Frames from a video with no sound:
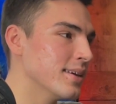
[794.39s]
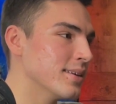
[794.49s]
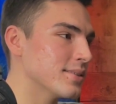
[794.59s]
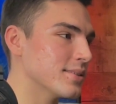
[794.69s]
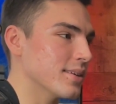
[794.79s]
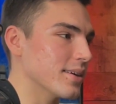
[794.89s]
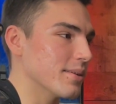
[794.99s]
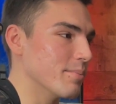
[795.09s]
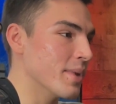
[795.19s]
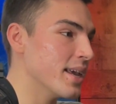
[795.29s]
to
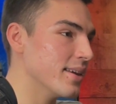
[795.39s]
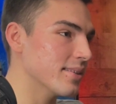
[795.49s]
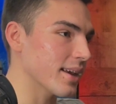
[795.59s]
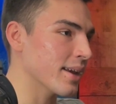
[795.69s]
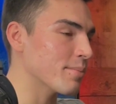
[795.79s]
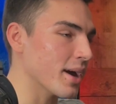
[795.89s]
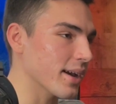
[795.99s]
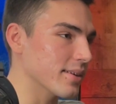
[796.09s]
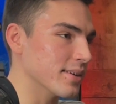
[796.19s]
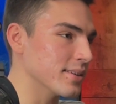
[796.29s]
me and my
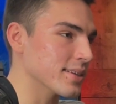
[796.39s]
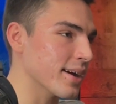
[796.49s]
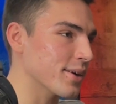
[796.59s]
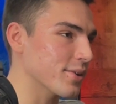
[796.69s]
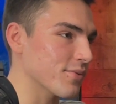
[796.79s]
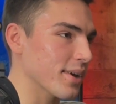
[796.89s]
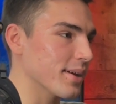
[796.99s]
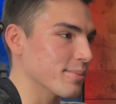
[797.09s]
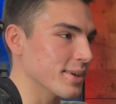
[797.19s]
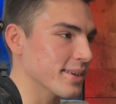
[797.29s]
entire
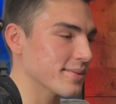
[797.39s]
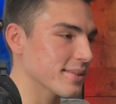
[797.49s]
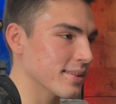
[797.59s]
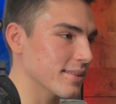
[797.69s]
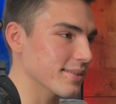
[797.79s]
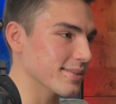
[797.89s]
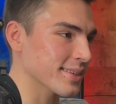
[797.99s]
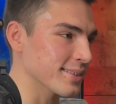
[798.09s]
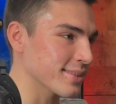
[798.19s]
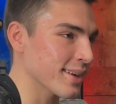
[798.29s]
family,
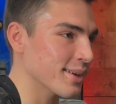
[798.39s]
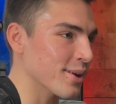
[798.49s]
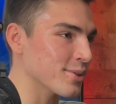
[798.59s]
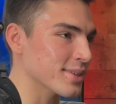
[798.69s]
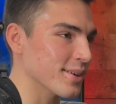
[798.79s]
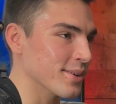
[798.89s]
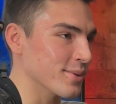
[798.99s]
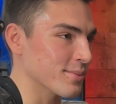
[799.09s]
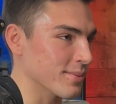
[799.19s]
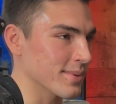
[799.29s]
because they'd all tell you,
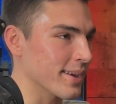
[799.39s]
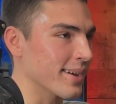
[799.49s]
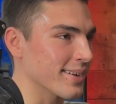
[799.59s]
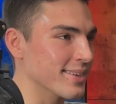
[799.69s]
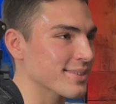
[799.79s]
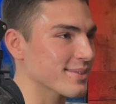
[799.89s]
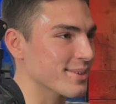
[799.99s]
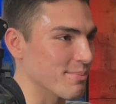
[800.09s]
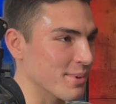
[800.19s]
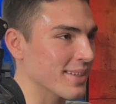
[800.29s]
yeah, he's
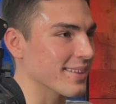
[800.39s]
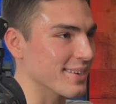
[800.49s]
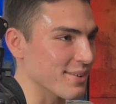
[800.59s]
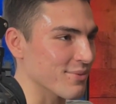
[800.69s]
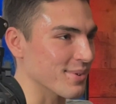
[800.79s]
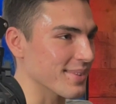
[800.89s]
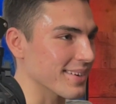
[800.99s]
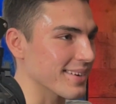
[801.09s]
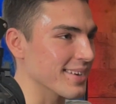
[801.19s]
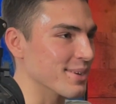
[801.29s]
completely different than
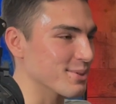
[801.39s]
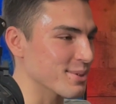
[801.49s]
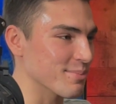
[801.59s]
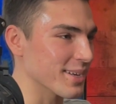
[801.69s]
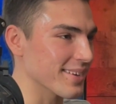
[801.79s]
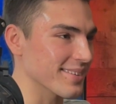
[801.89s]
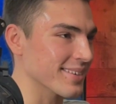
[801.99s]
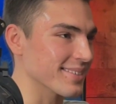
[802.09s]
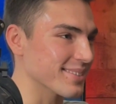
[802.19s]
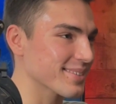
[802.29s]
he used to be,
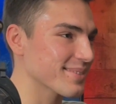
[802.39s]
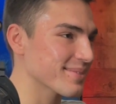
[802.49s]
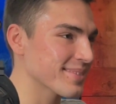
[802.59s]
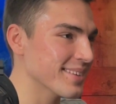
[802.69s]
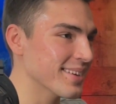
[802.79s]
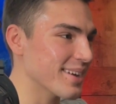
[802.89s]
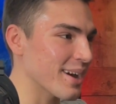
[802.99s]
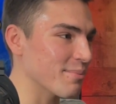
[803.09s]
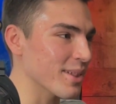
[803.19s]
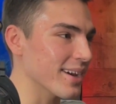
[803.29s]
because I'm
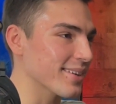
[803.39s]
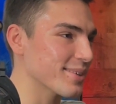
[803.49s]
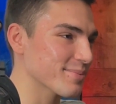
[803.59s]
like,